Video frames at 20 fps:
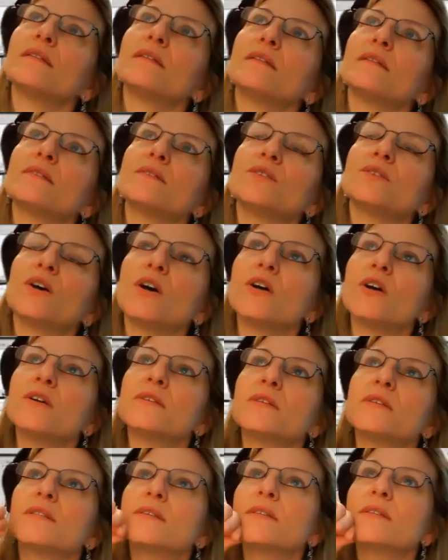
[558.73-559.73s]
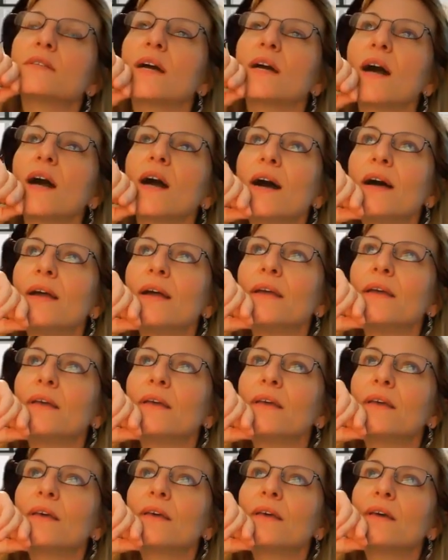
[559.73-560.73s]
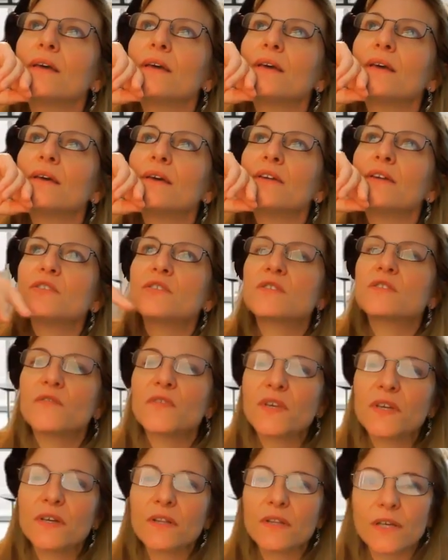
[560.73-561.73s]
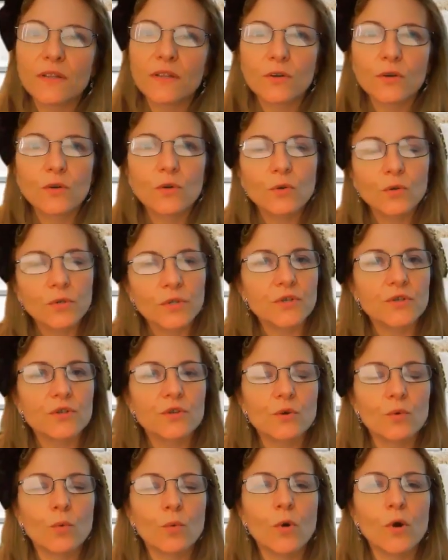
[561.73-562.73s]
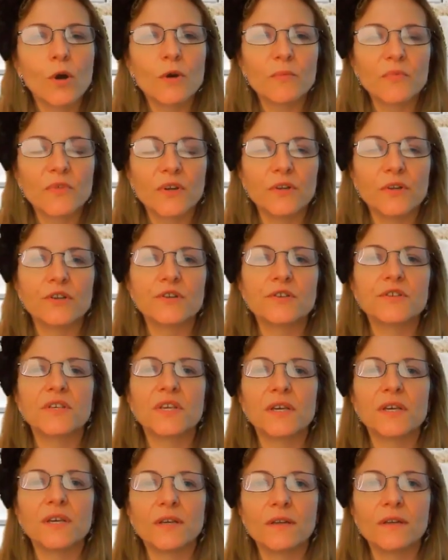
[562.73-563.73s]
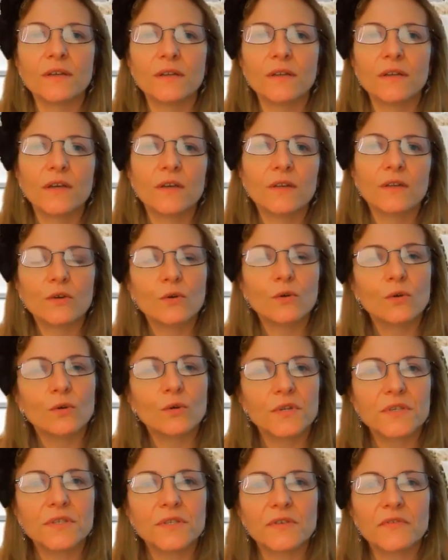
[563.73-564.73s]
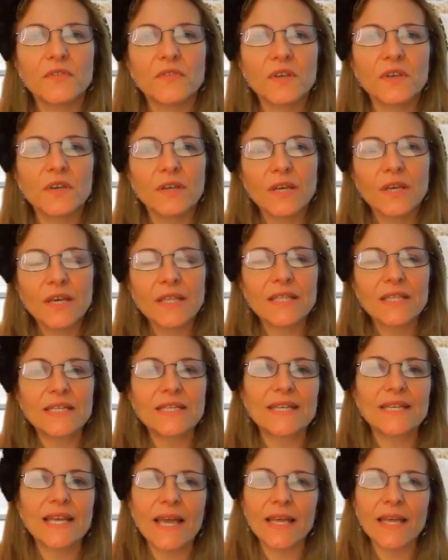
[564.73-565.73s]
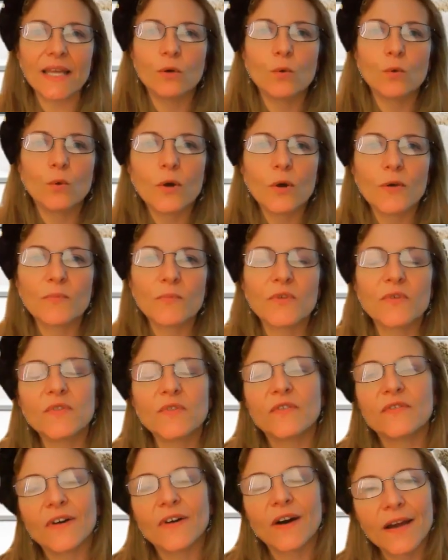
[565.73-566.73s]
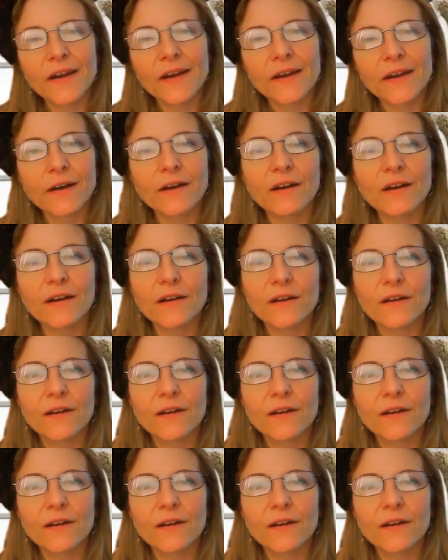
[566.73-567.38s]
the stars in the sky, and just feeling the coolness or the warmth on your skin, the coolness of the day and the warmth of the fire.